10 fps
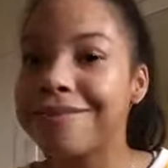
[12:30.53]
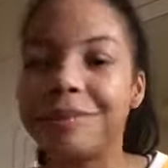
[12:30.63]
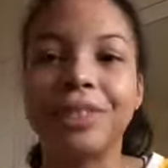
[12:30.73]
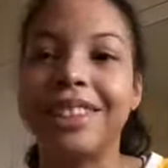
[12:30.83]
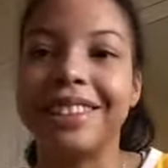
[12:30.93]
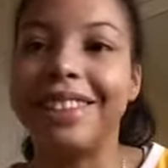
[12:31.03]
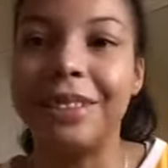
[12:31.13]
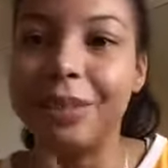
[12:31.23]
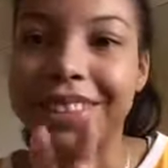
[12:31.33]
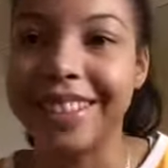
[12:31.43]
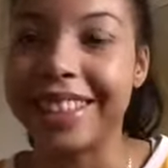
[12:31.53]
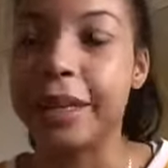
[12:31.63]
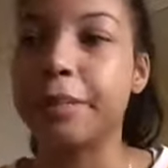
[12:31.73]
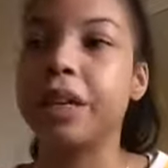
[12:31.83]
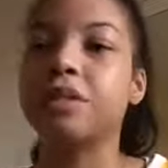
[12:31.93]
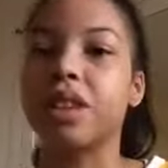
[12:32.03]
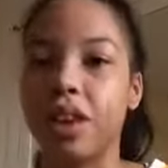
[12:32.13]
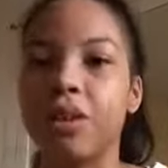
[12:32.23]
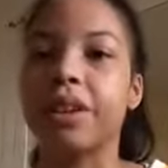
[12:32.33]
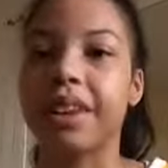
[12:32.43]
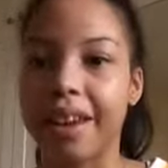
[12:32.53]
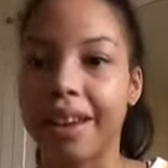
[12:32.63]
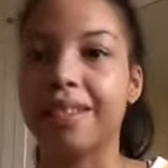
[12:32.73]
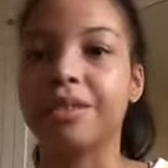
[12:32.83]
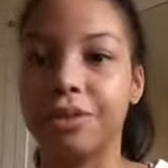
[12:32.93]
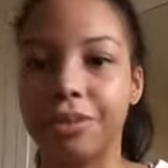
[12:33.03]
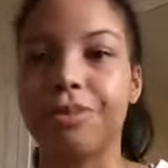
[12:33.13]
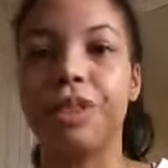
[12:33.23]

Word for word: I'm joking. He wasn't like that, but he was like, "Oh, okay, cool.